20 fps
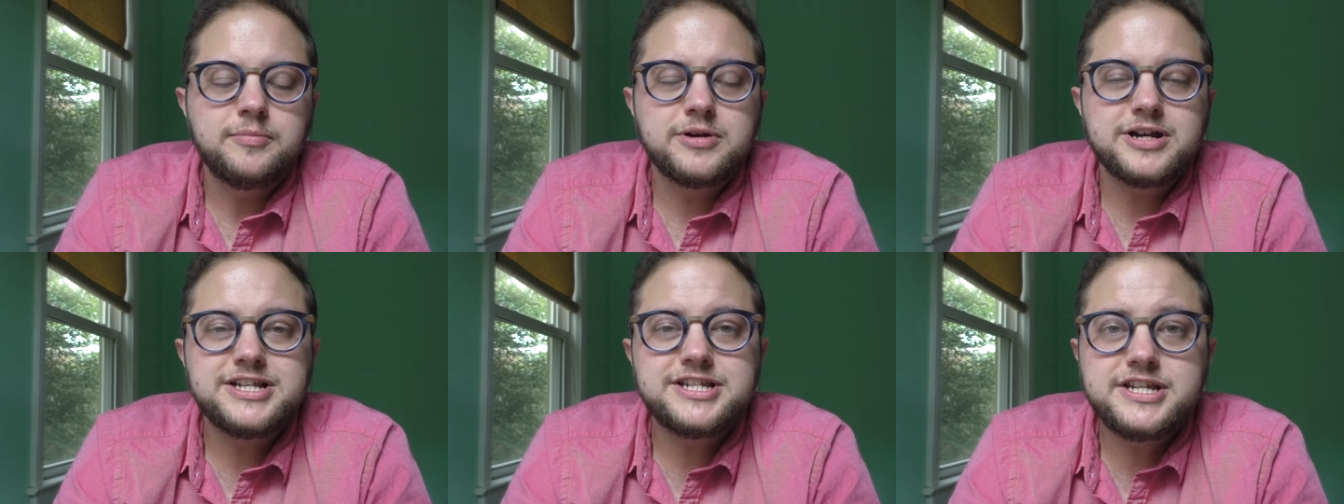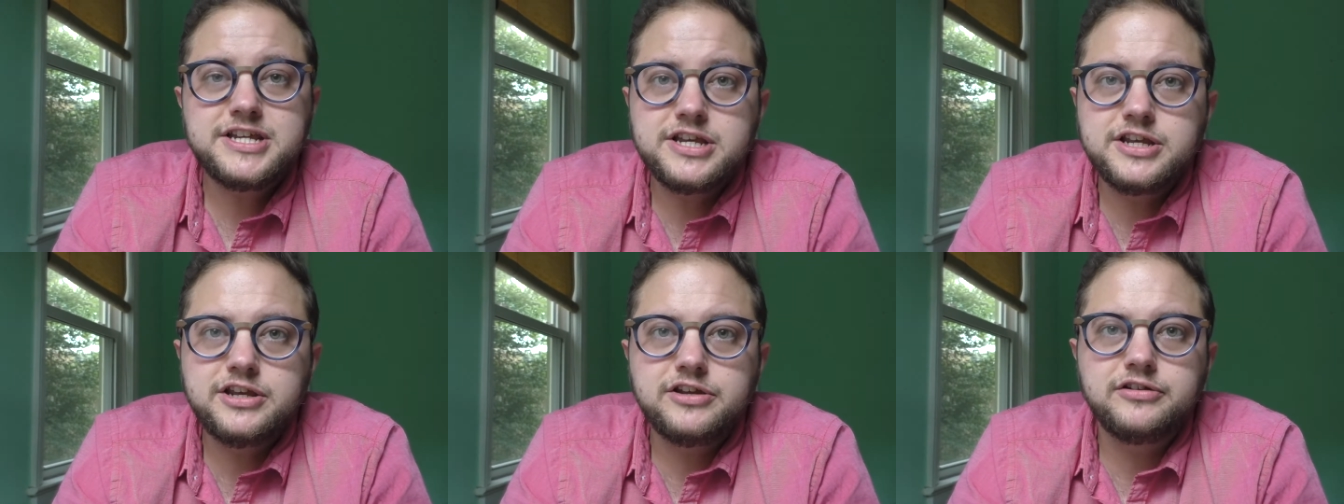
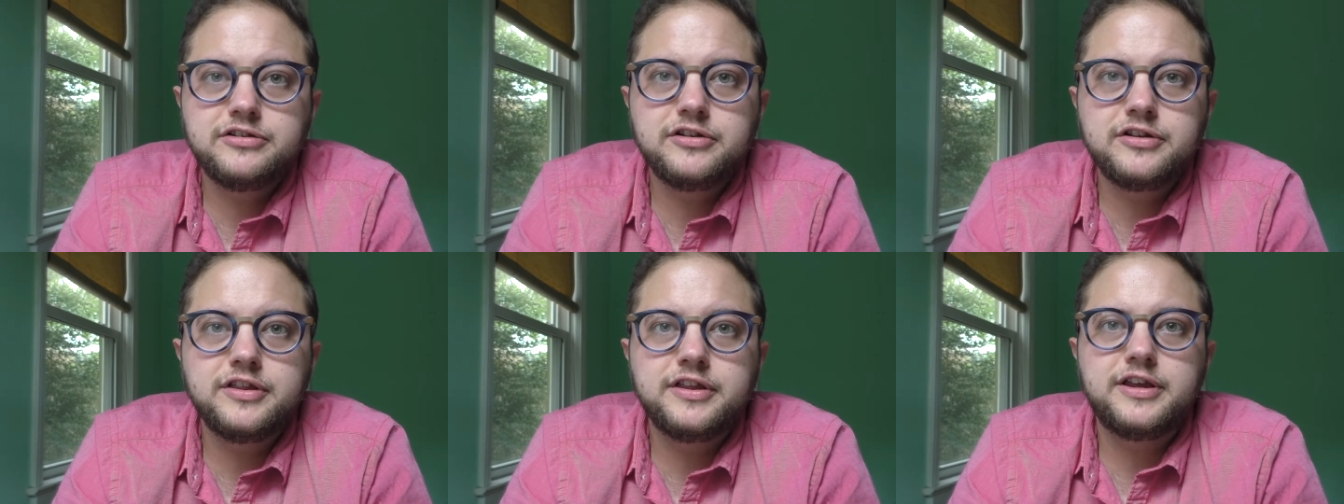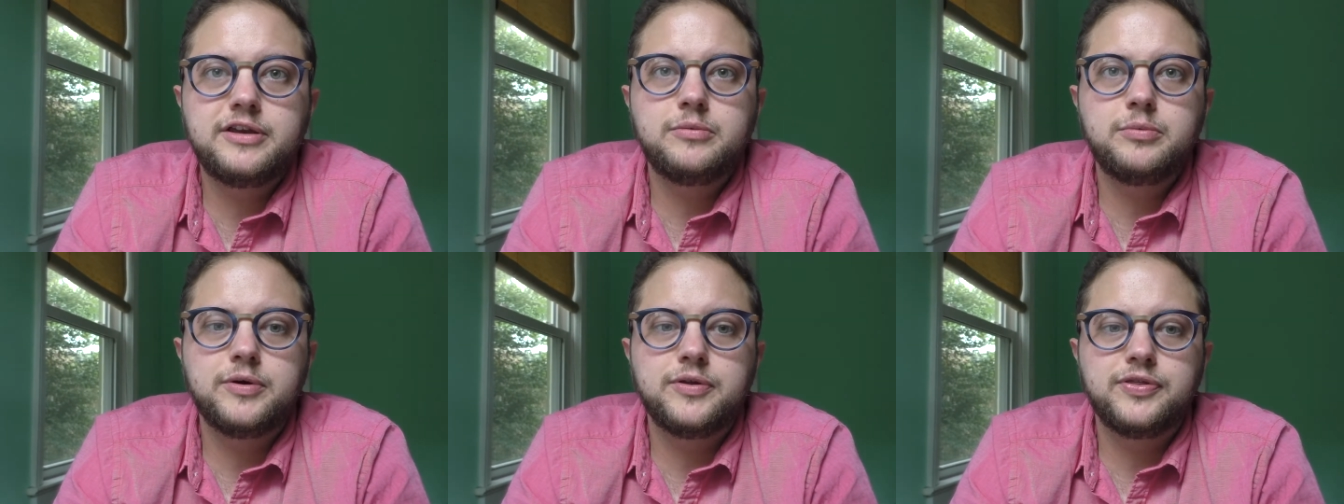
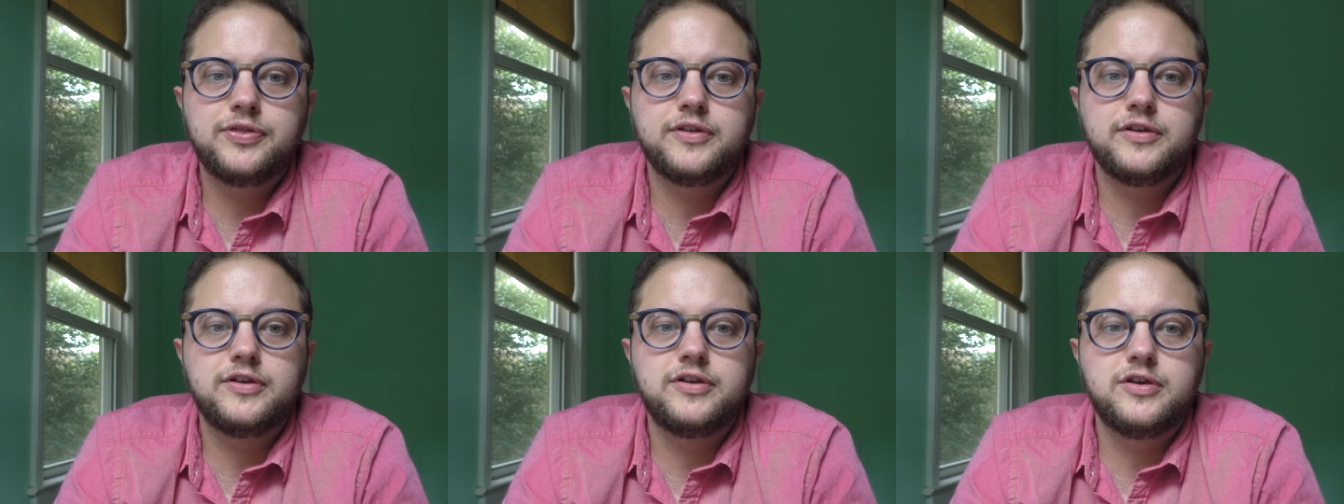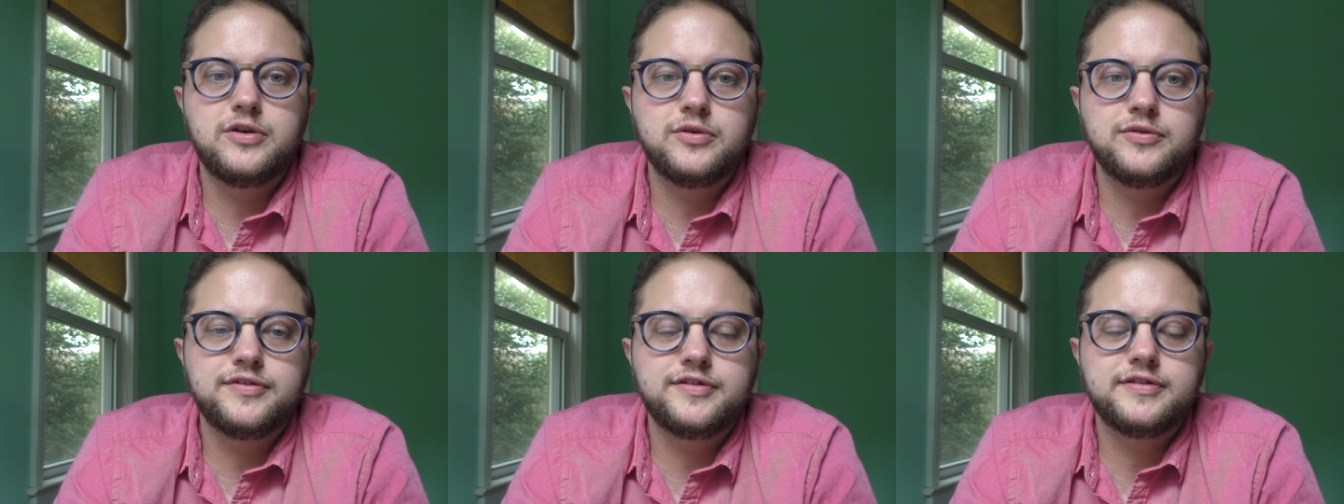particularly with the
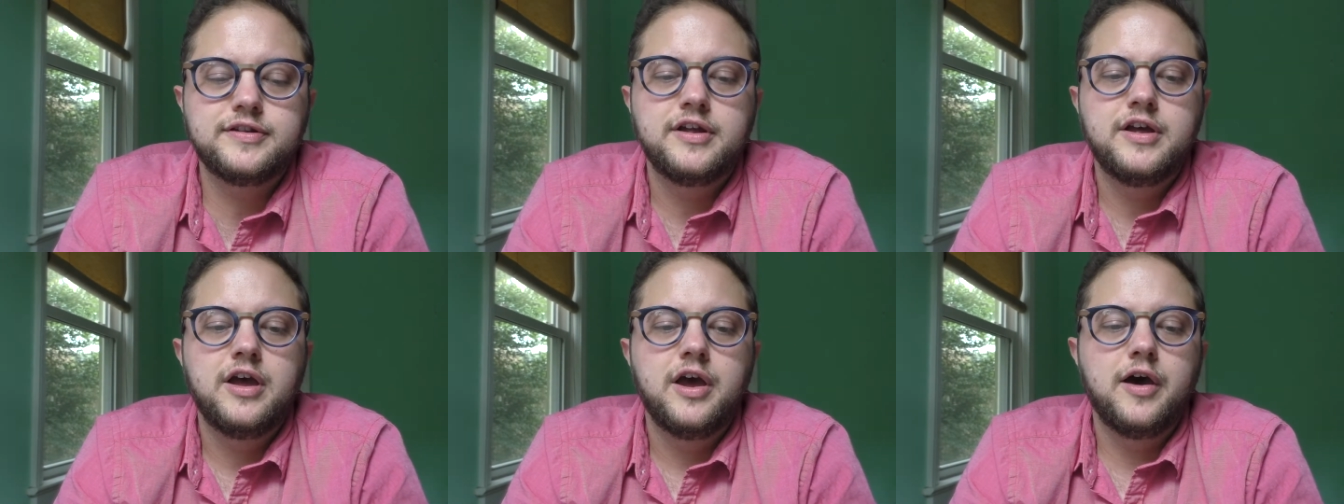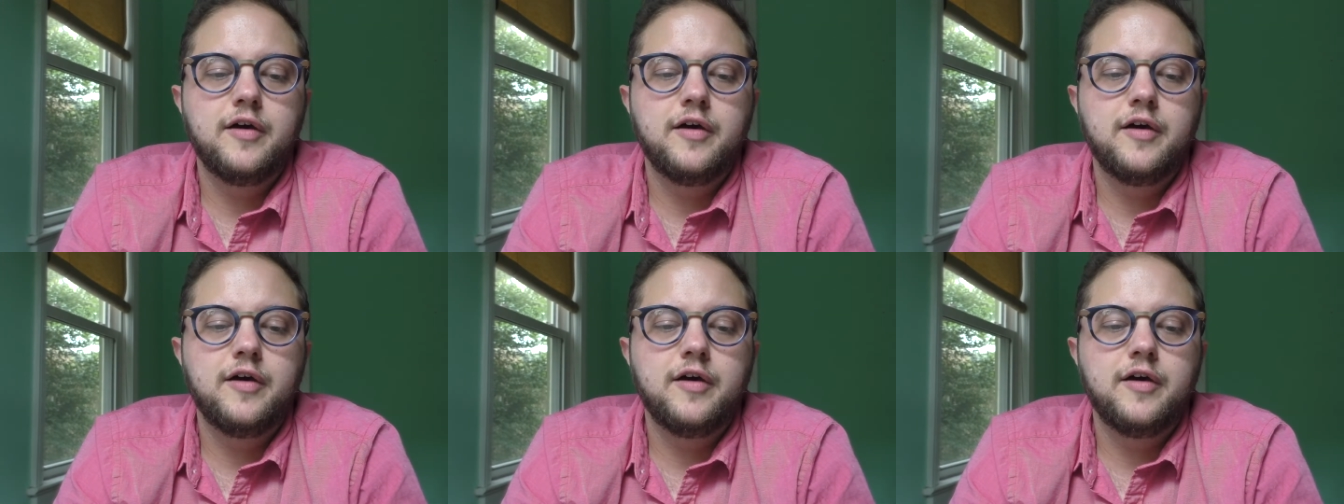use